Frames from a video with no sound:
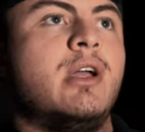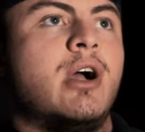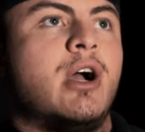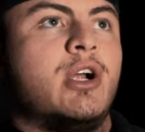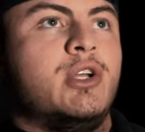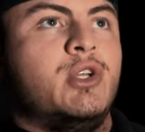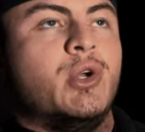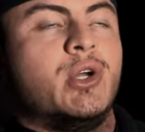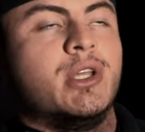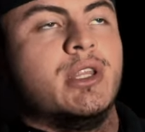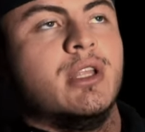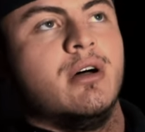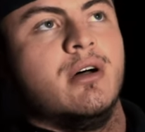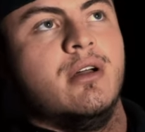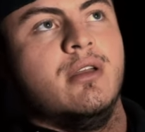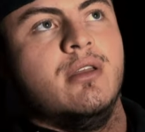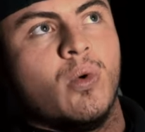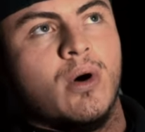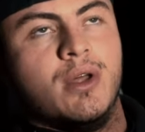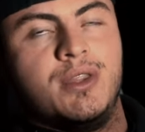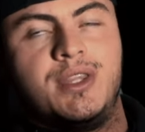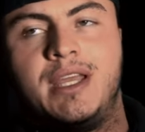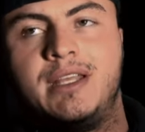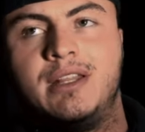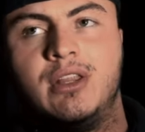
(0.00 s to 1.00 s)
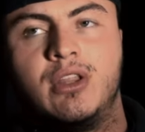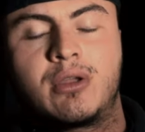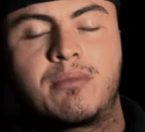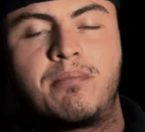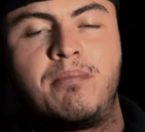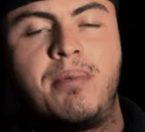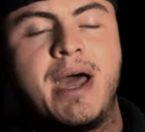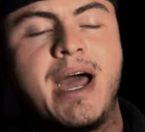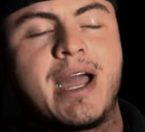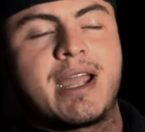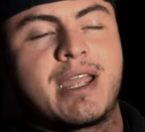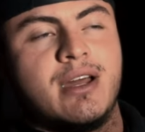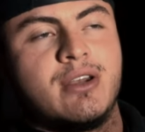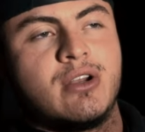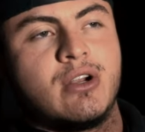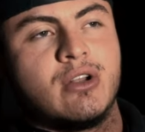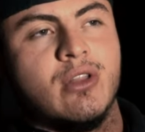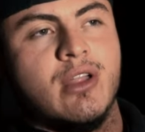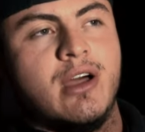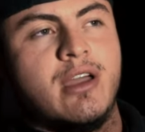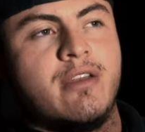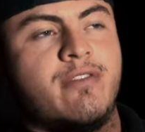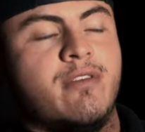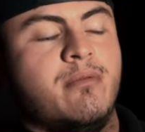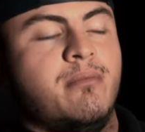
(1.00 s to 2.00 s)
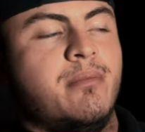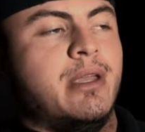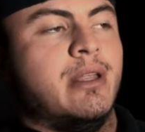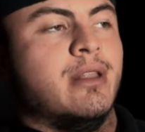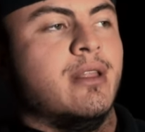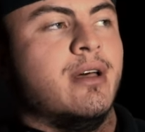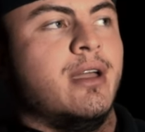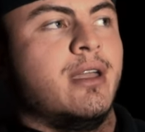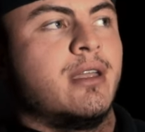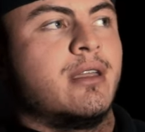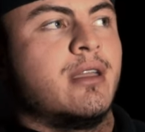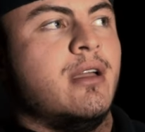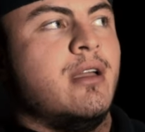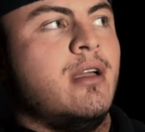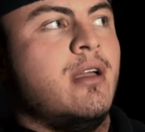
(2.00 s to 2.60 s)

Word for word: Are you gonna one day look back on your life and be like,